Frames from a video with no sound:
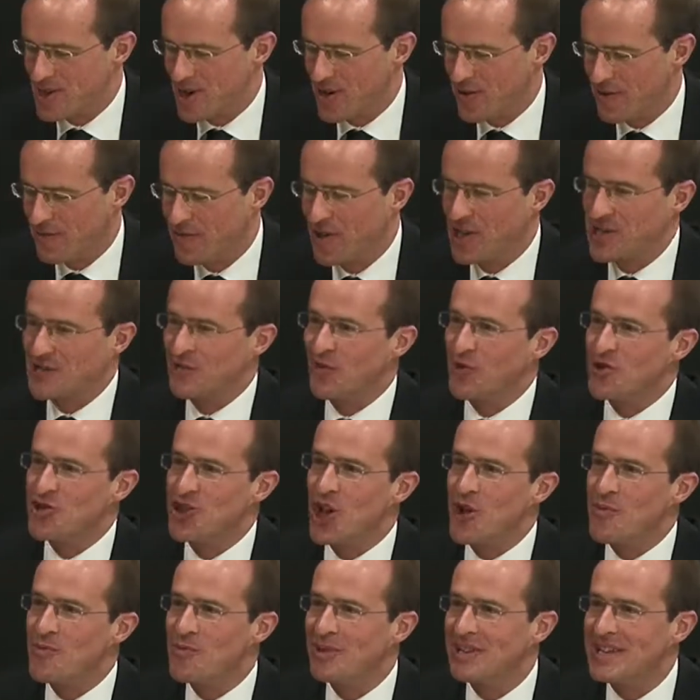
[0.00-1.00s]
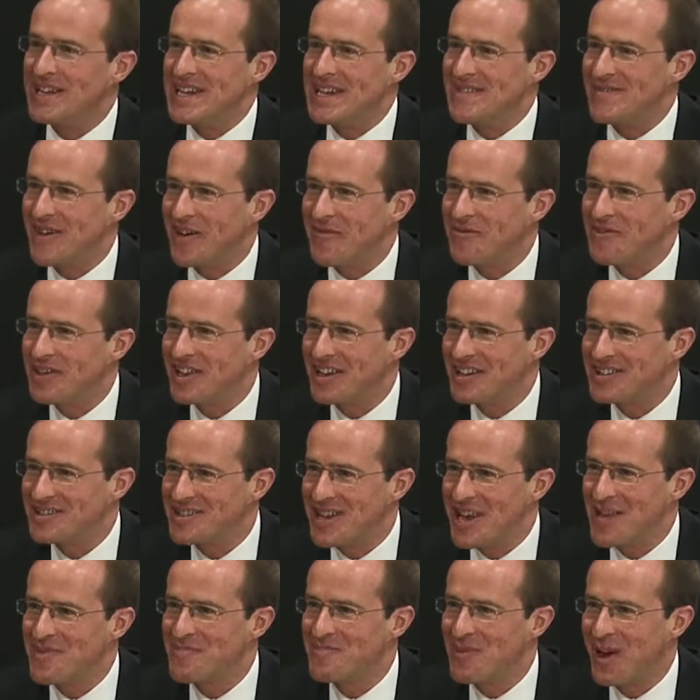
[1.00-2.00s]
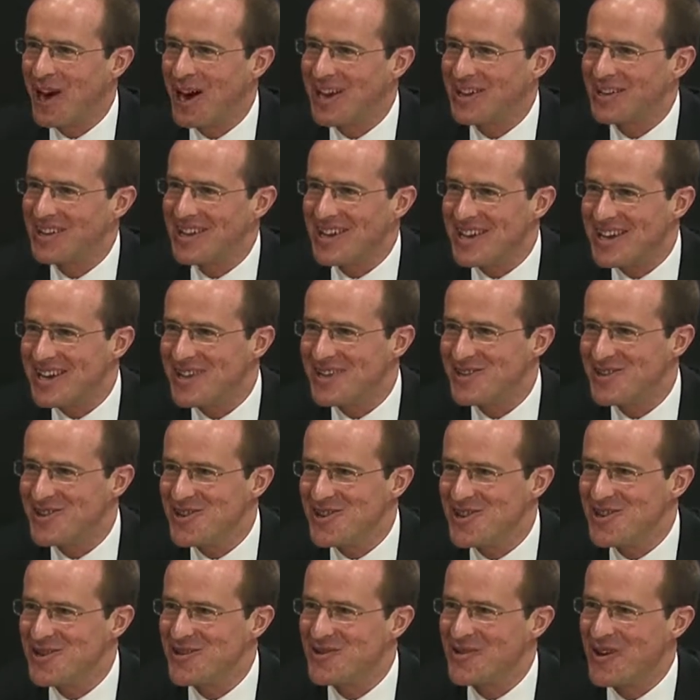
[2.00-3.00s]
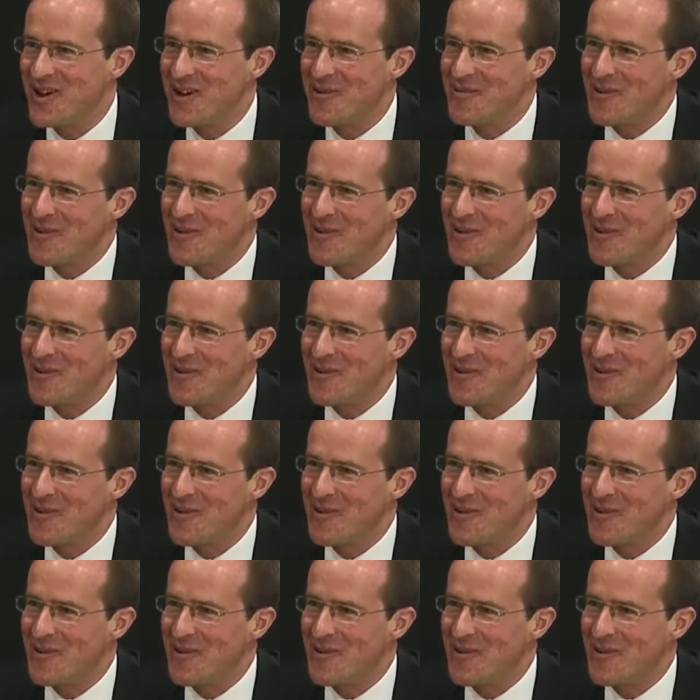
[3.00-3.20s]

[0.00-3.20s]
first of all, don't believe everything said by the EU.